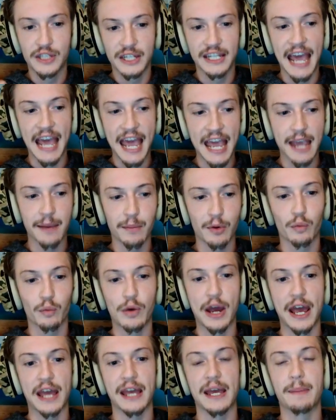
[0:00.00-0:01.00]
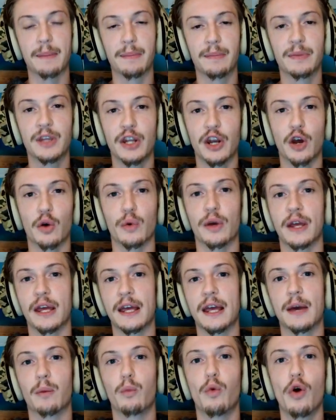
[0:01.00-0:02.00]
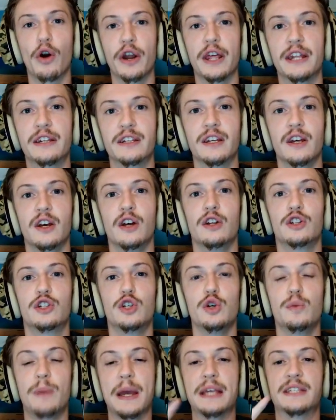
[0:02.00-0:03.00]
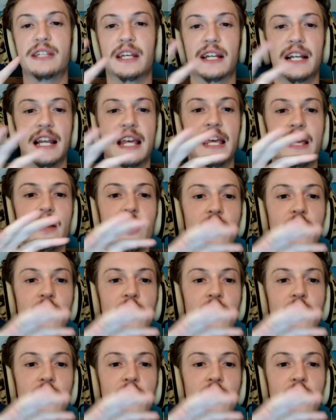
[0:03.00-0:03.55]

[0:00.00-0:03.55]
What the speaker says: game where, it wanted to basically,